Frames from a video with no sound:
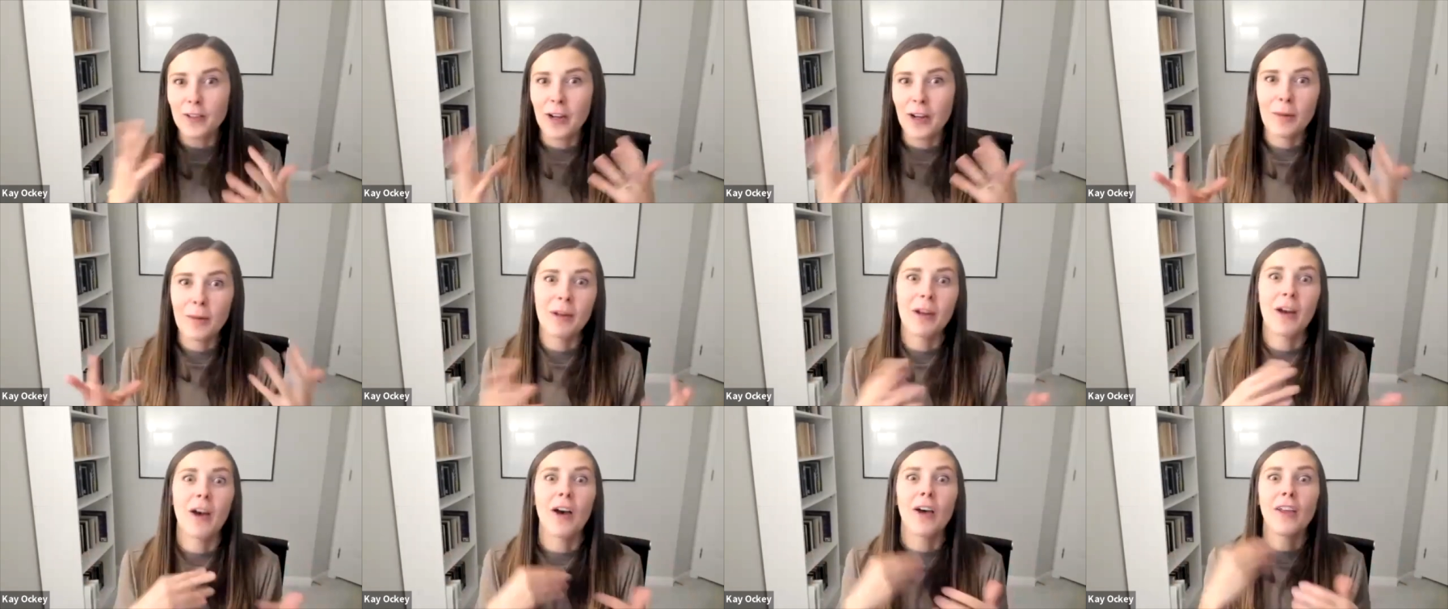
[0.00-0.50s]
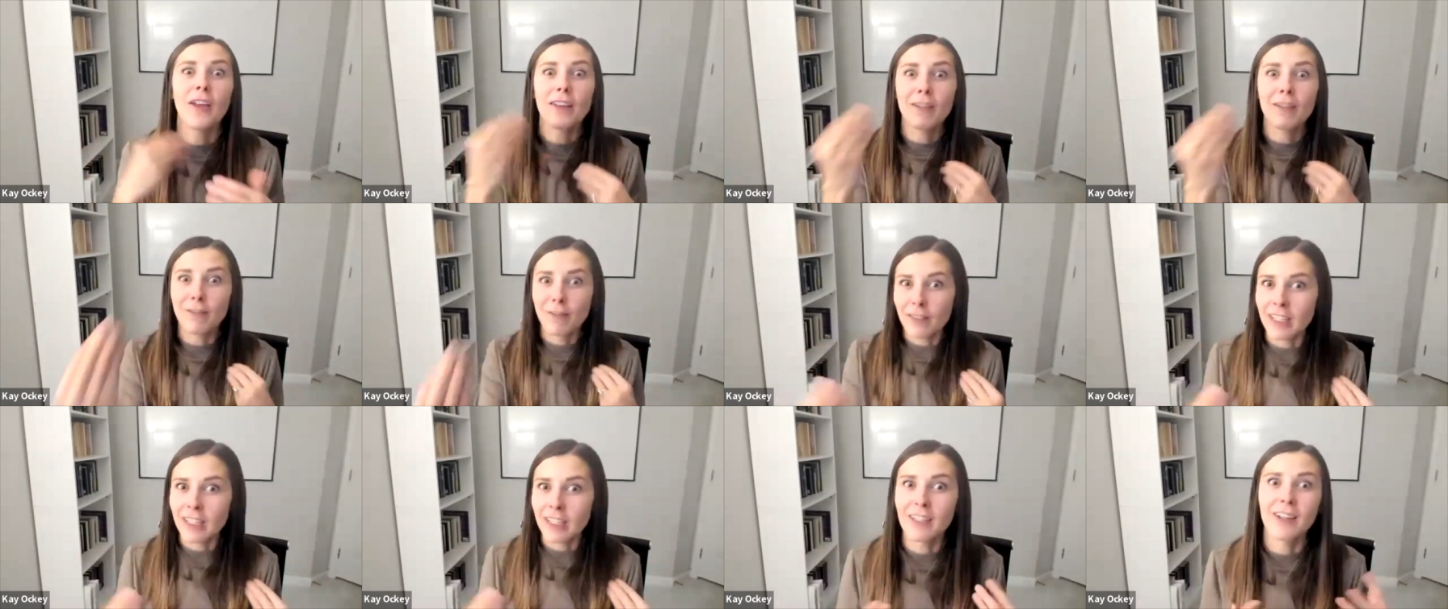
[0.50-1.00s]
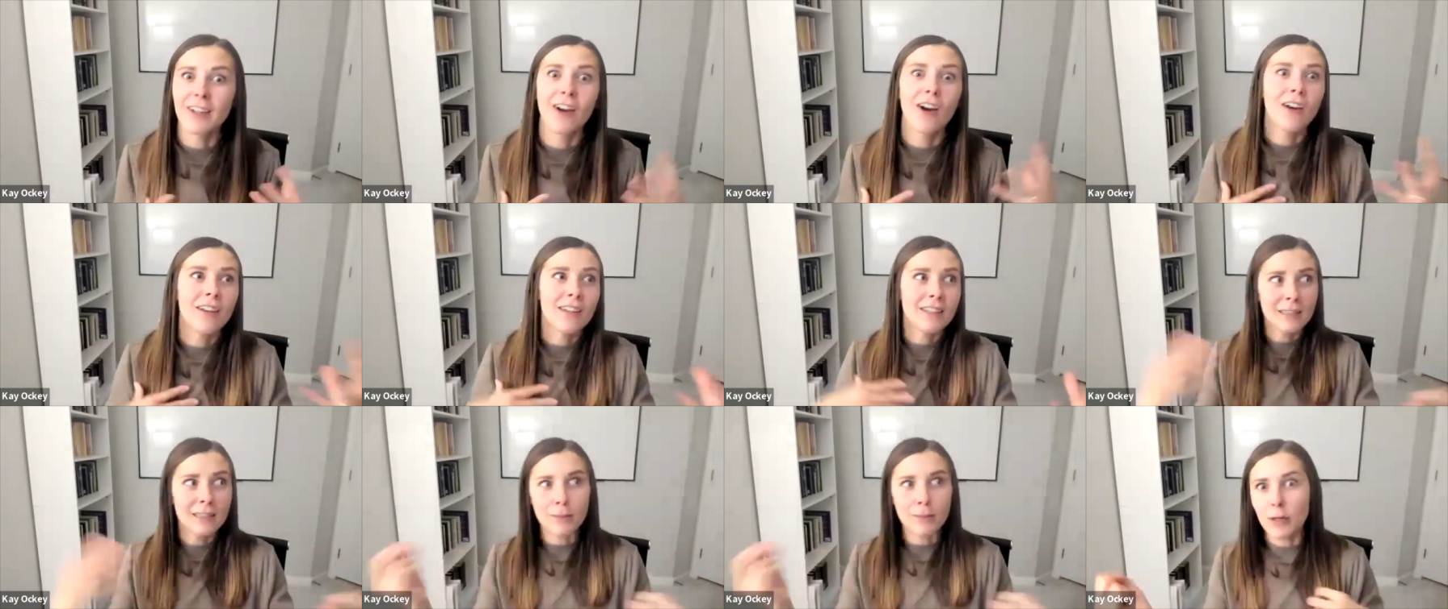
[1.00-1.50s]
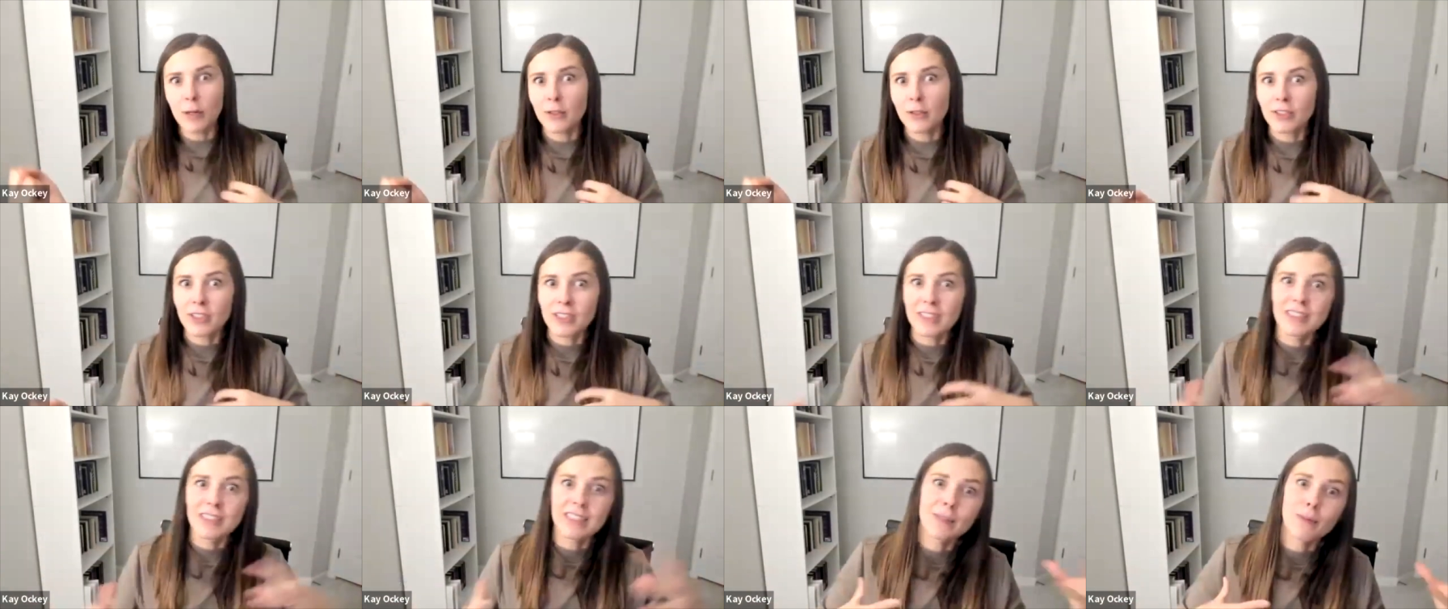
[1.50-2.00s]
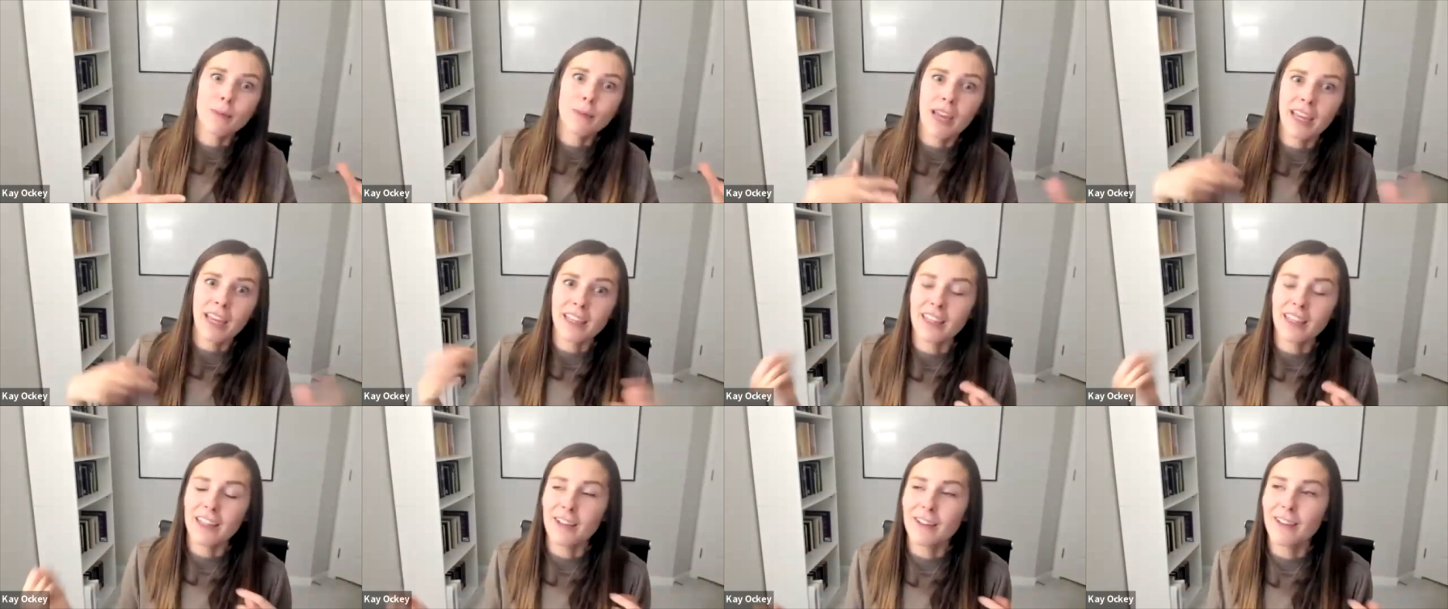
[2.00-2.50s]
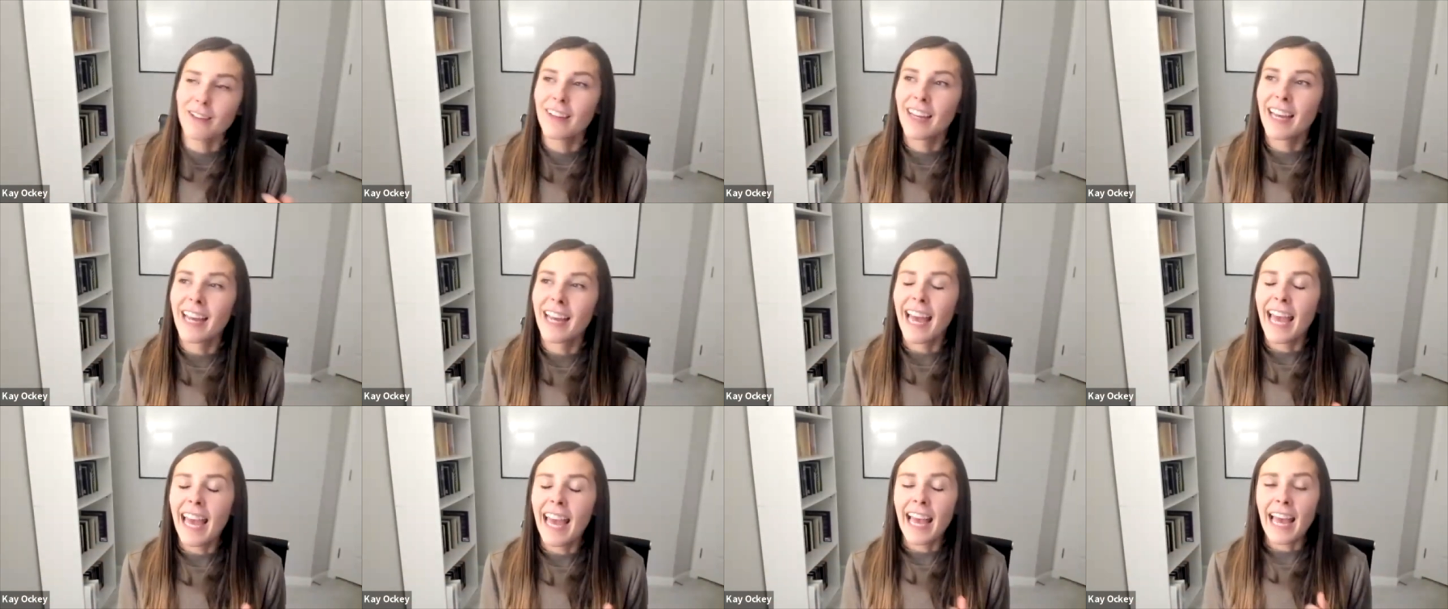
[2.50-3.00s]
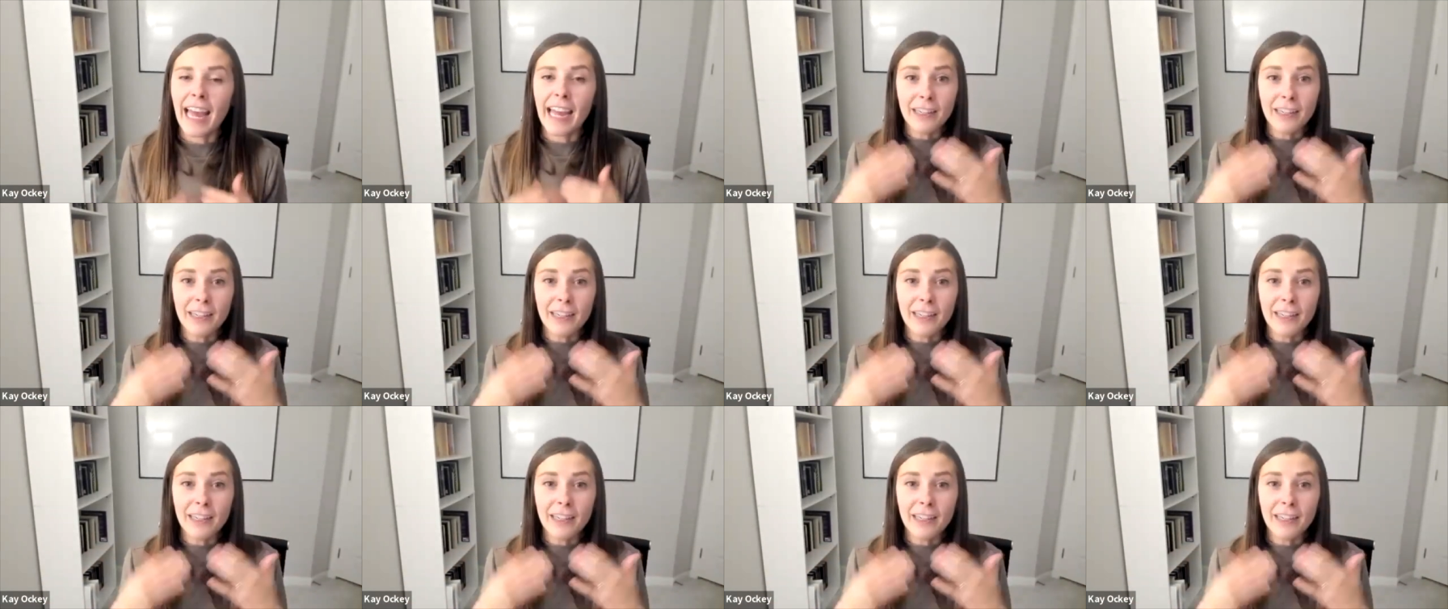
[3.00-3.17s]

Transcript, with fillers: drama, all the fear, all these emotions swaying you. Right.